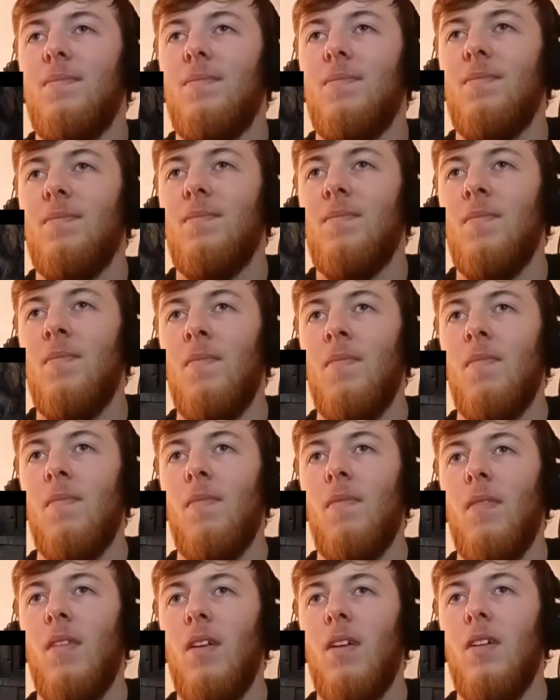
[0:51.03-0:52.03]
Finish
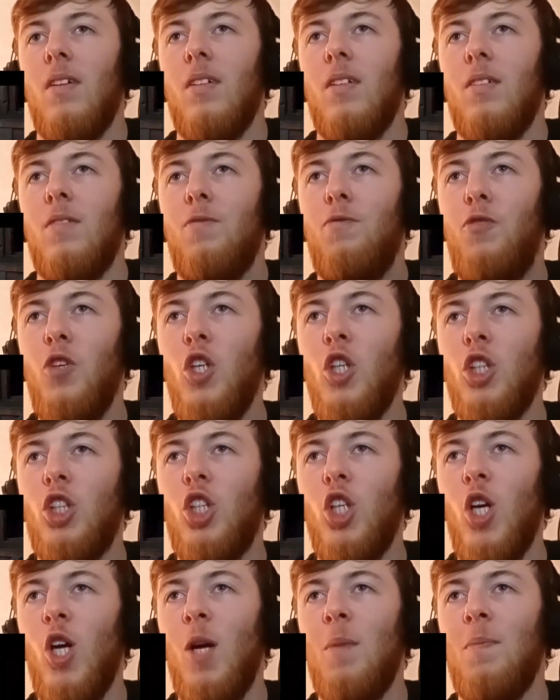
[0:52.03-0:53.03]
them! Finish
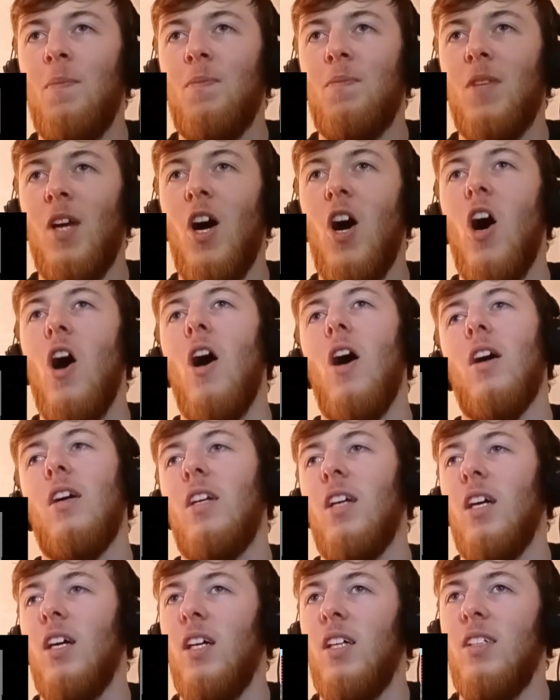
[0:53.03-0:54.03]
them! Oh,
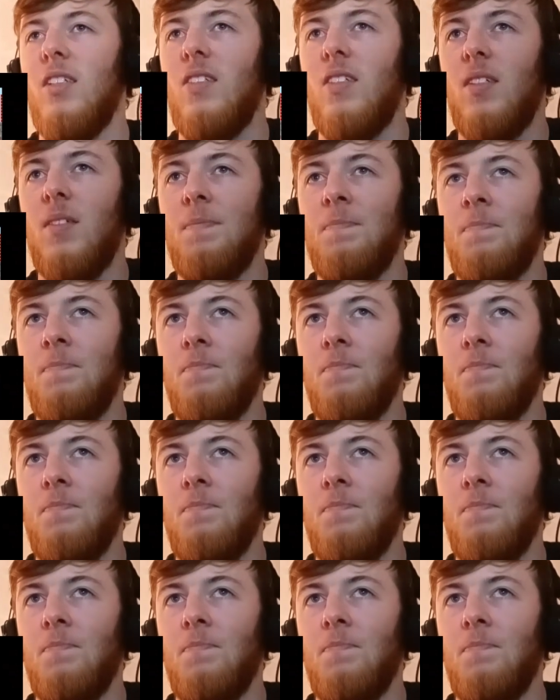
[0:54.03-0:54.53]
guys.